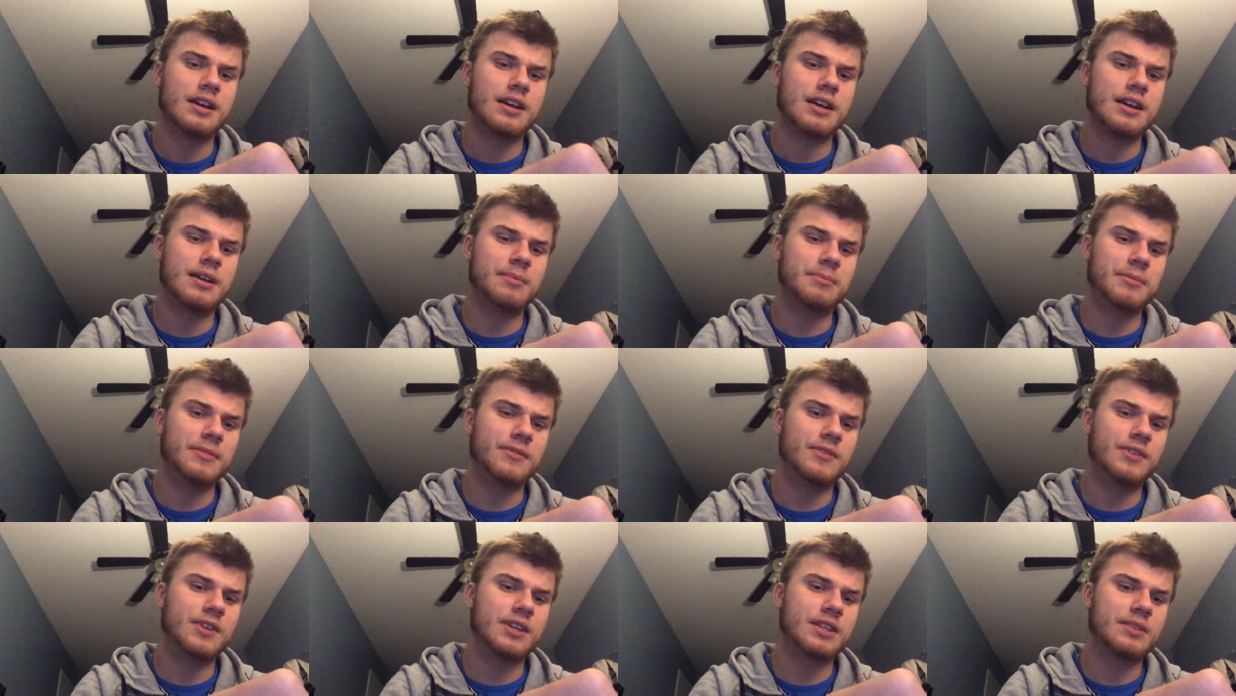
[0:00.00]
Um,
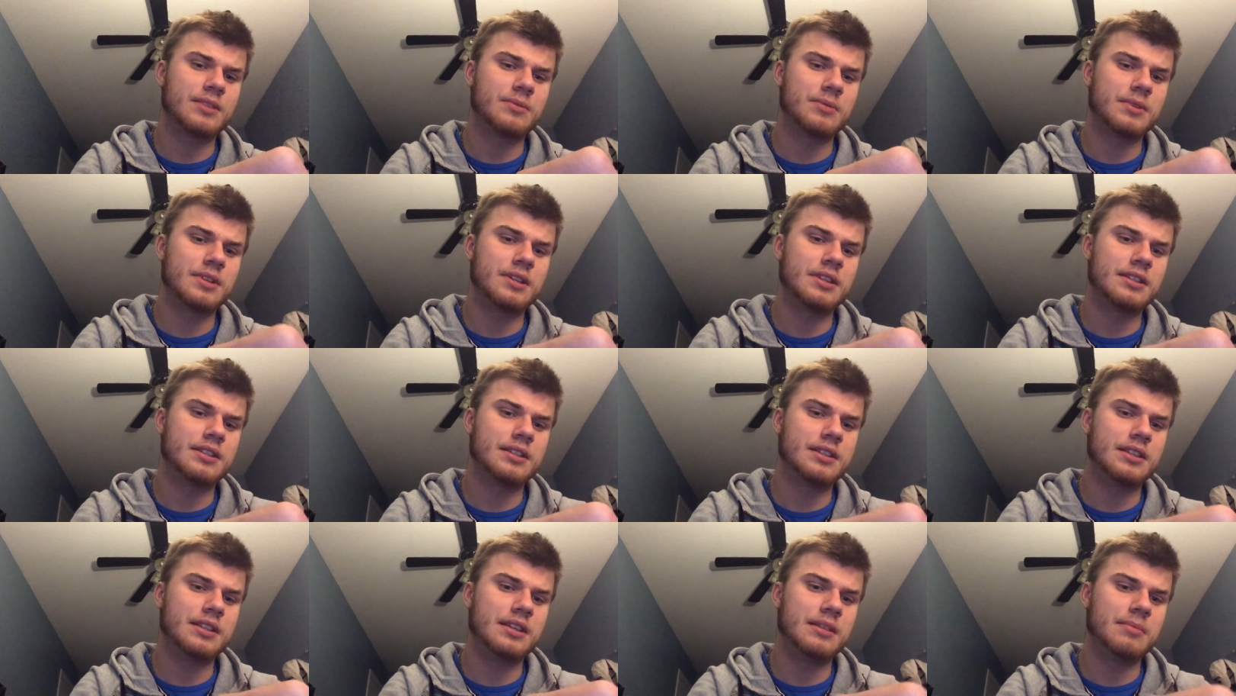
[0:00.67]
if you guys want to
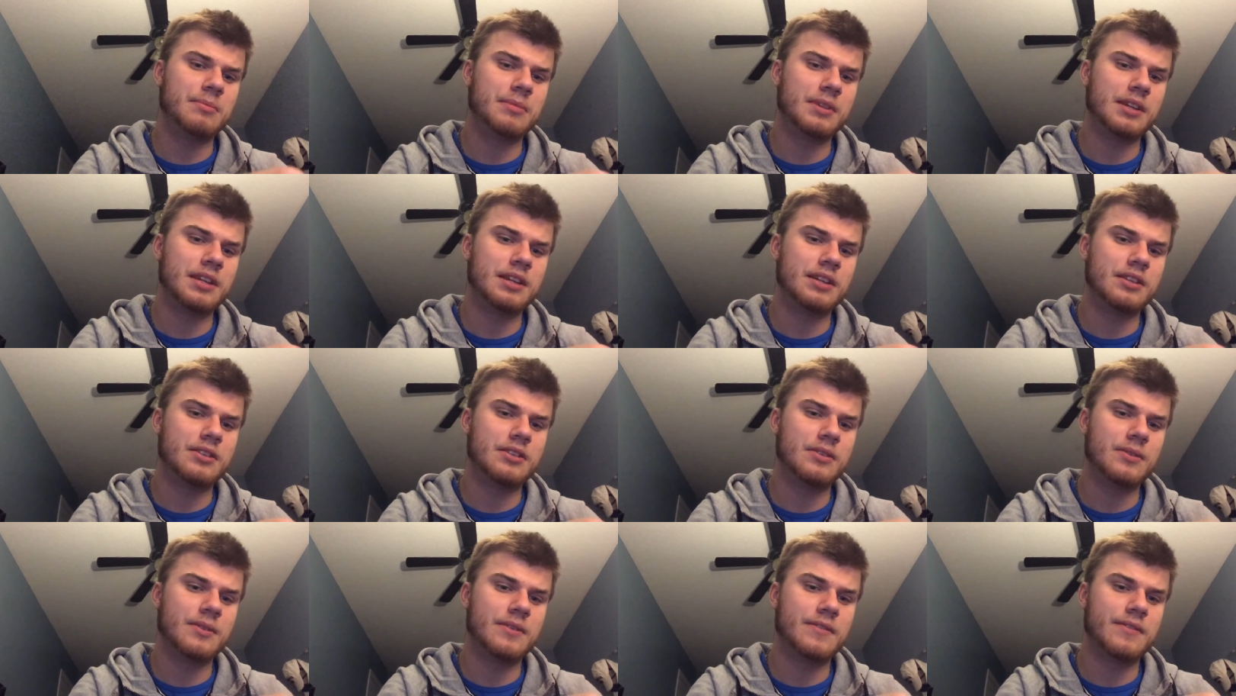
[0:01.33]
see me
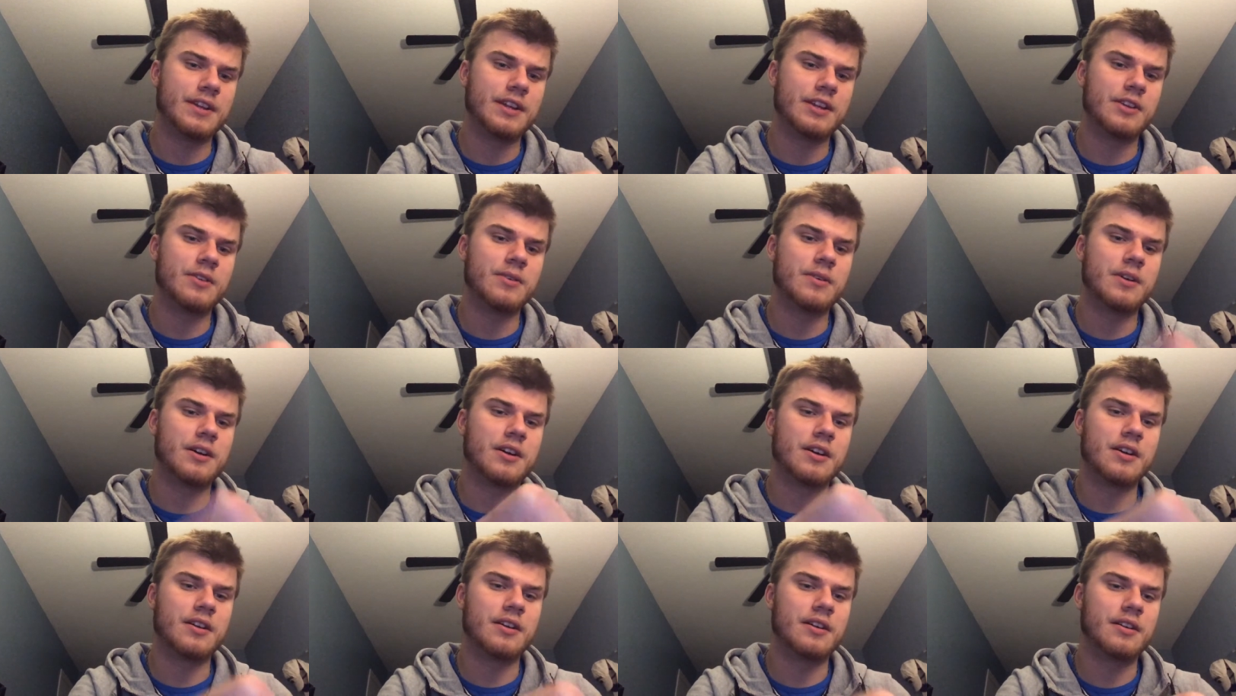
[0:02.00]
do a video
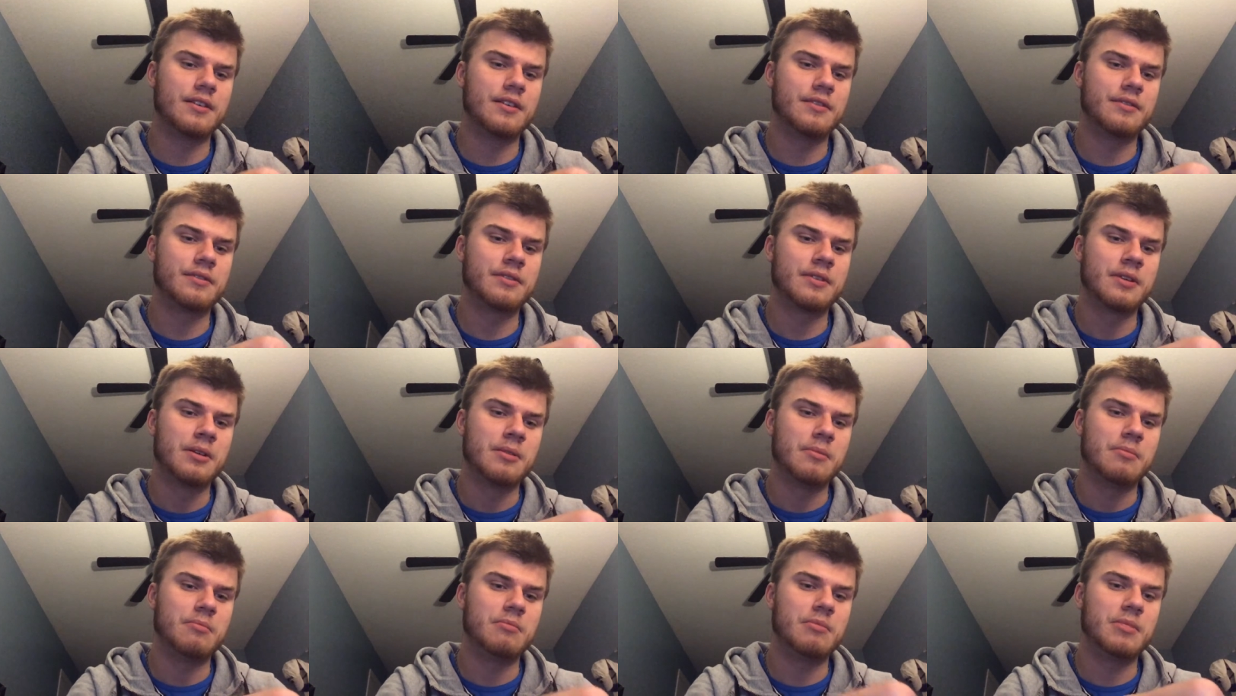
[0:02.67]
of
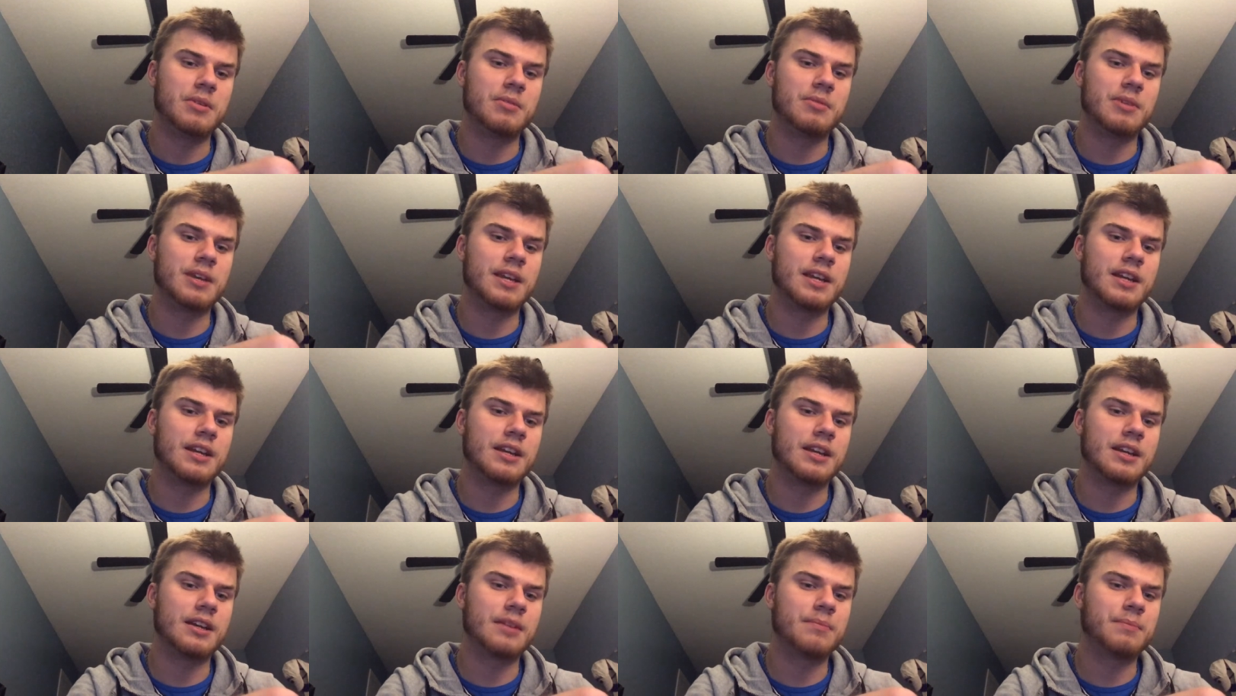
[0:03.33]
me
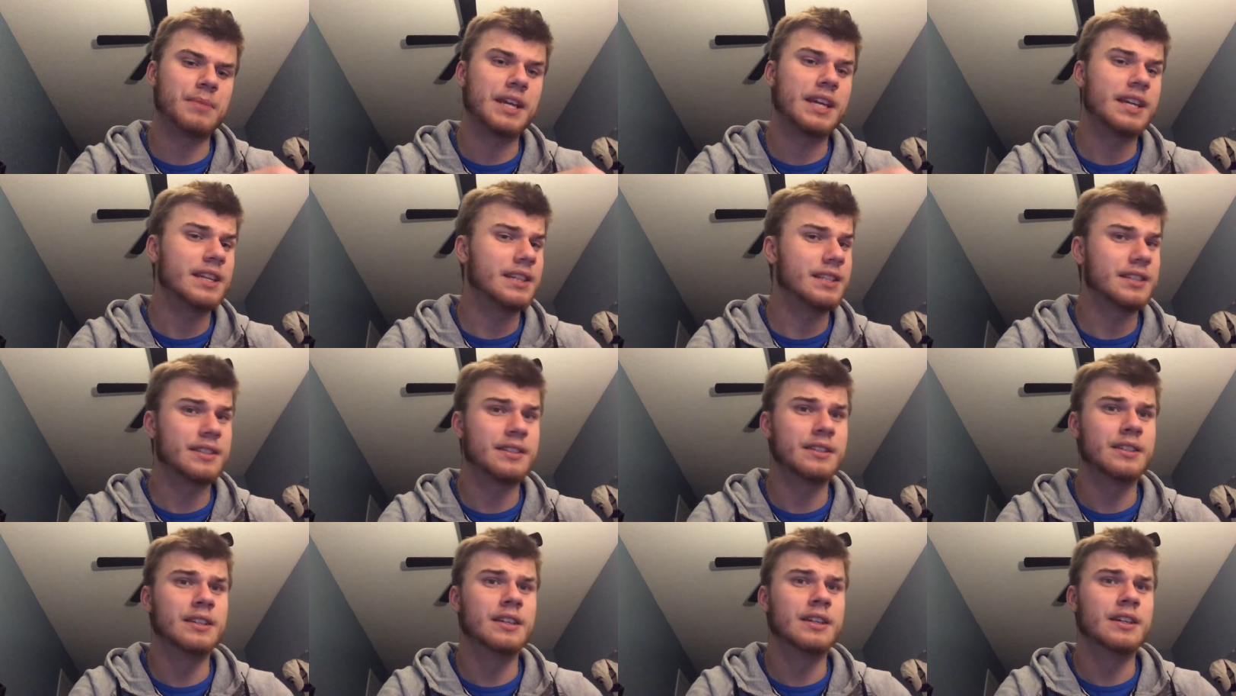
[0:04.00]
making
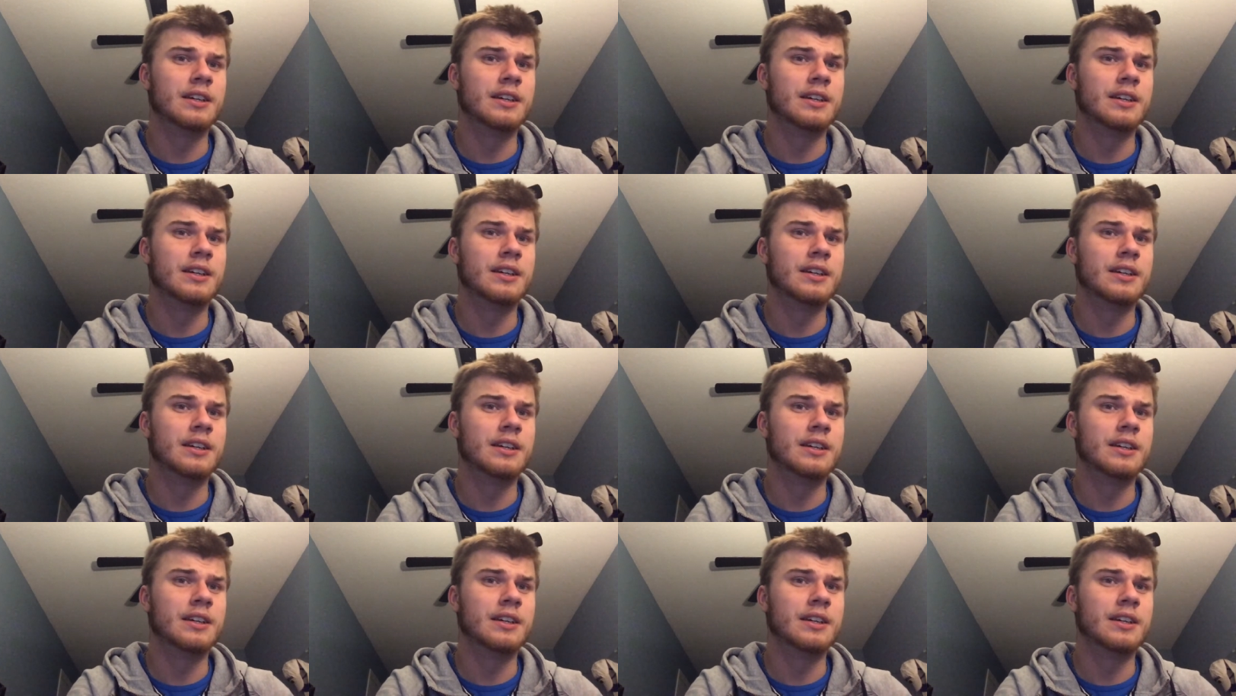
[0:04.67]
cupcakes